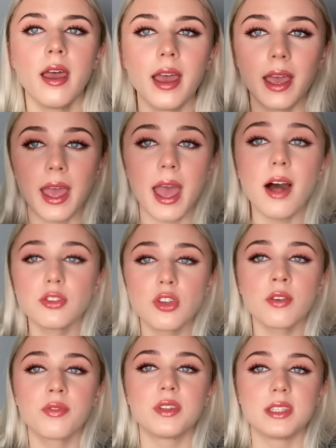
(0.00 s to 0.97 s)
It held
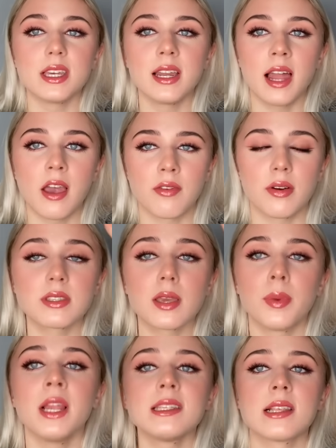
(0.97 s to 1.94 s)
on for dear life. I was like,
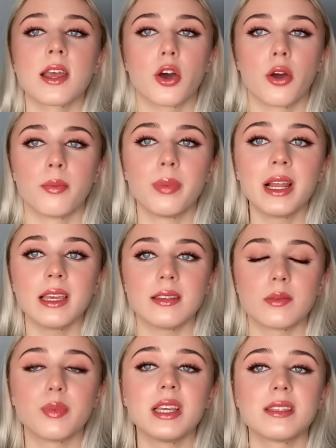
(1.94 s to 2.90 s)
please let go.
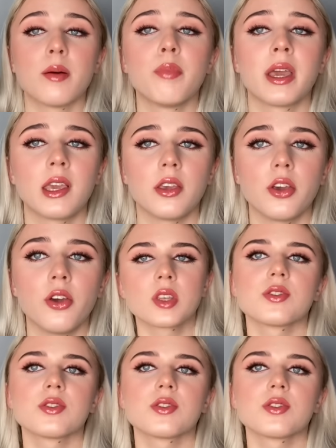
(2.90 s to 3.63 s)
Please, I'm begging you.